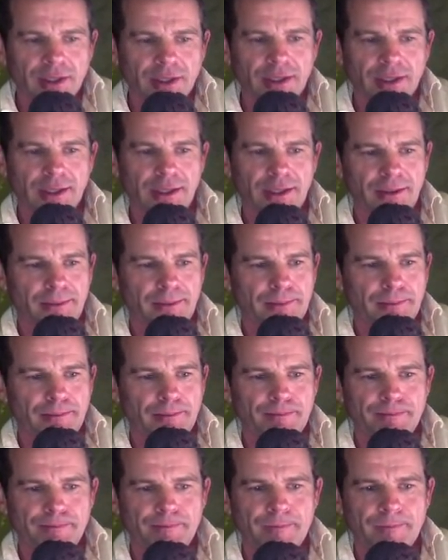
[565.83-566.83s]
Um,
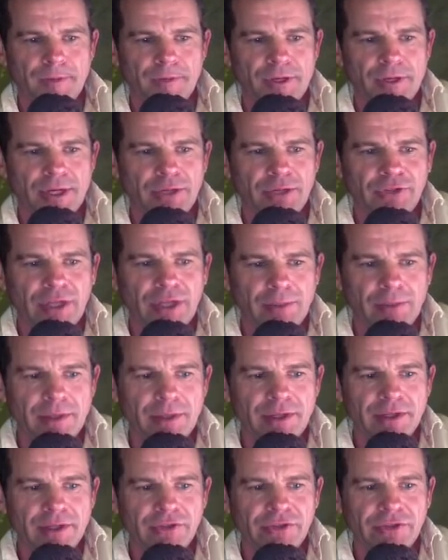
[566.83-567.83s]
you know, he's telling me
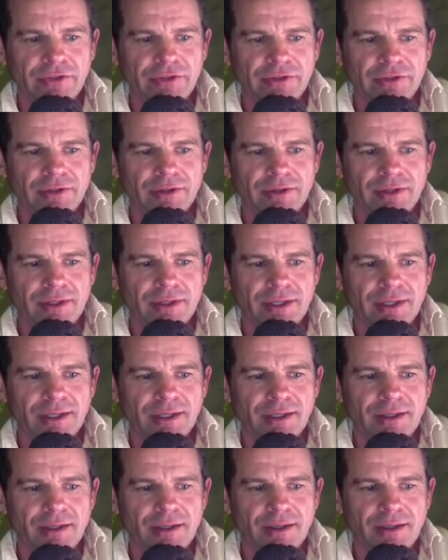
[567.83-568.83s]
this,
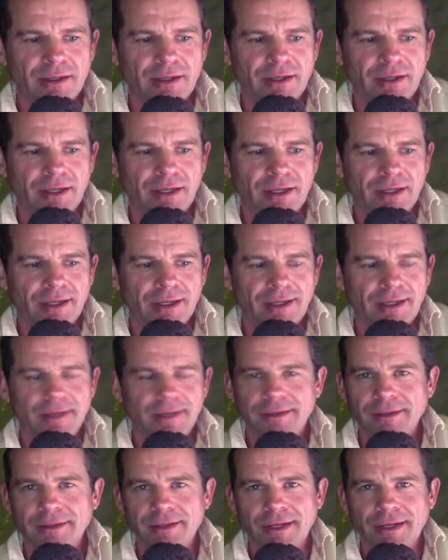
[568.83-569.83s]
and uh,
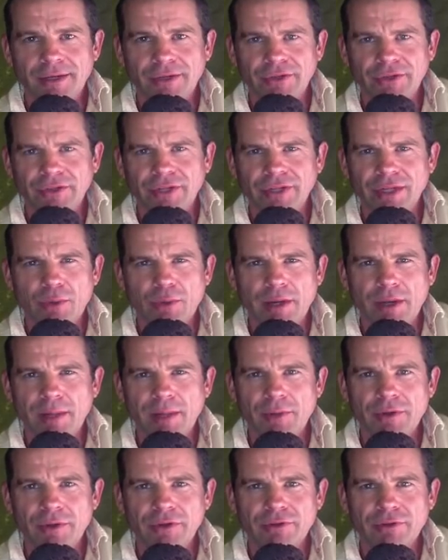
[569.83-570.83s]
and I say, why do
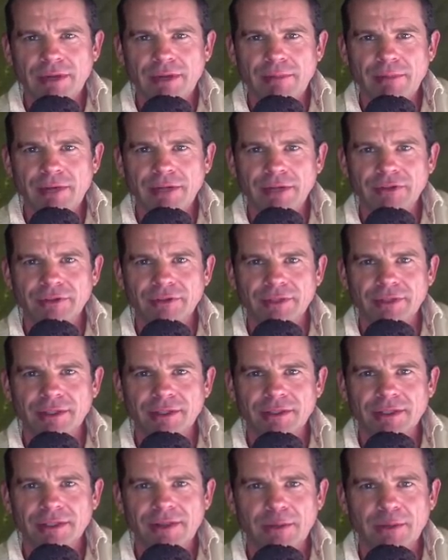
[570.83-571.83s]
they put these crap brakes on
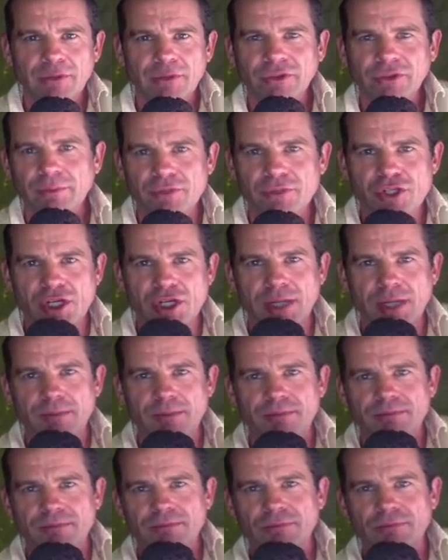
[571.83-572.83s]
there? You know, they're just some
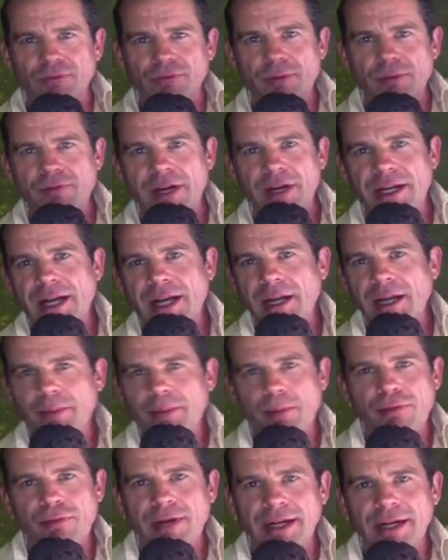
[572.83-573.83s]
cheap rim brake
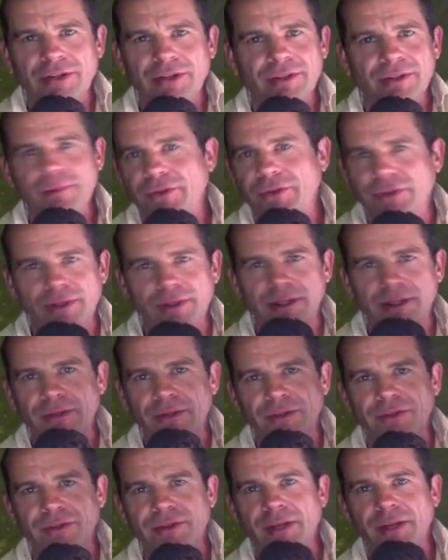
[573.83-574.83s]
caliper brakes. I'm just like,
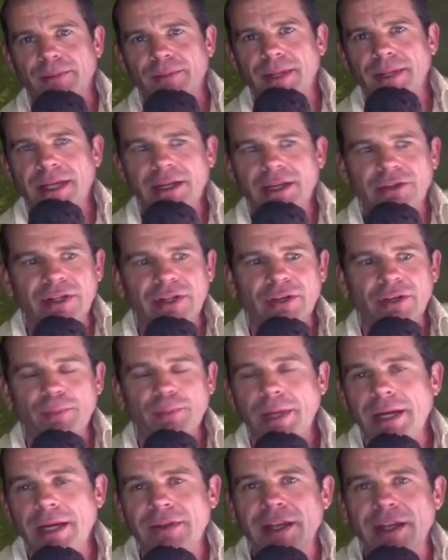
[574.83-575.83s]
this just doesn't make any sense.
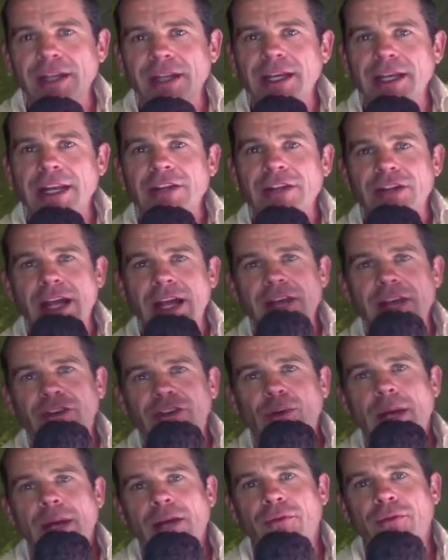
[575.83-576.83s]
But then again, he, he
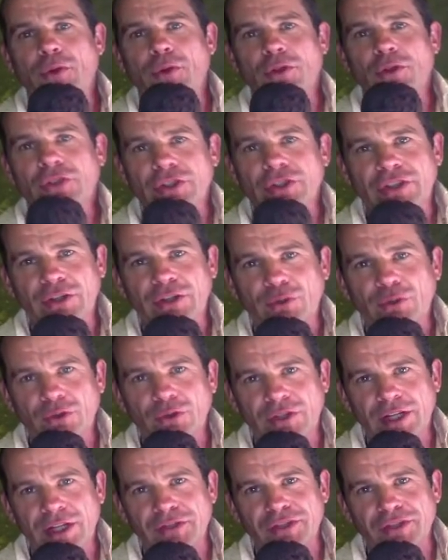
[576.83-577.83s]
still had a very successful
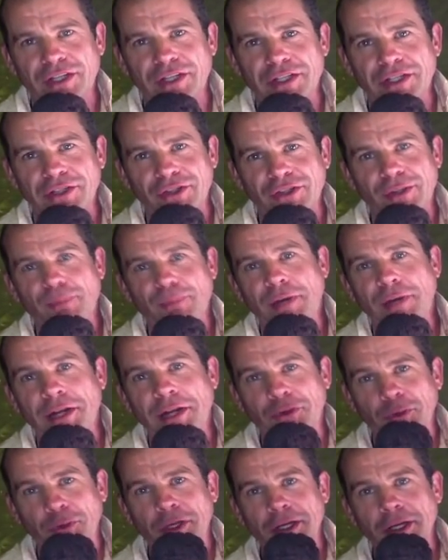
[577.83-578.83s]
season that year, so the
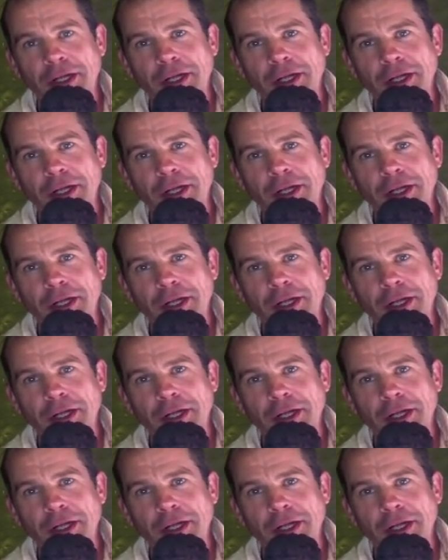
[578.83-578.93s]
brakes weren't